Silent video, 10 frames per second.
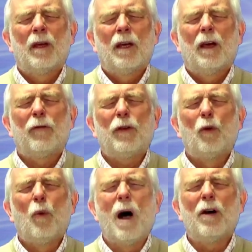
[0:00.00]
If you
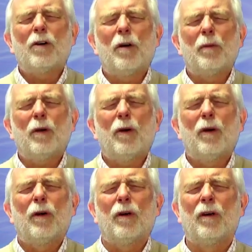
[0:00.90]
welcome
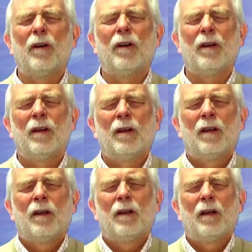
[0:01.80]
her,
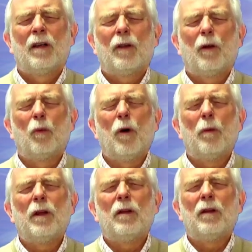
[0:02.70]
the
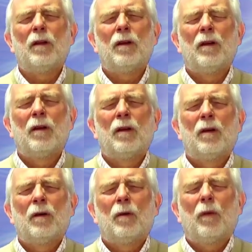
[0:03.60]
woman
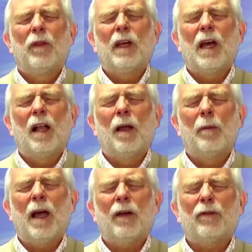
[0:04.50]
with the
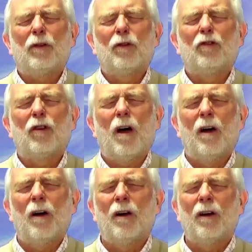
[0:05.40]
alabaster
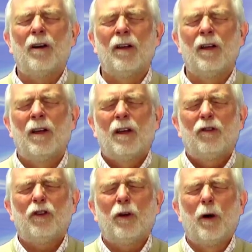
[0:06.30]
jar,
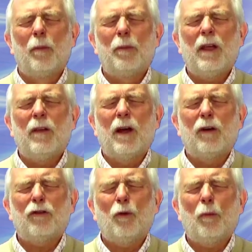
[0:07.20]
she will be there
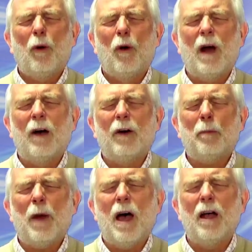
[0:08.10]
to pour out
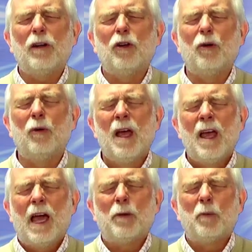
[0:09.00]
upon you
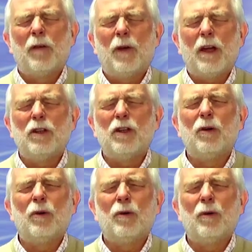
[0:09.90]
and within
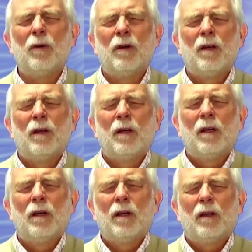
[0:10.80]
you
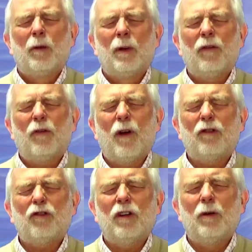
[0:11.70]
the
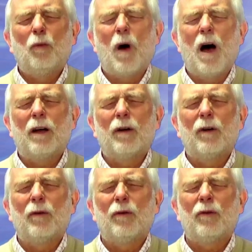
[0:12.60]
refreshing
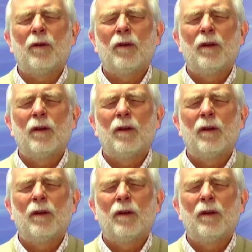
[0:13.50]
waters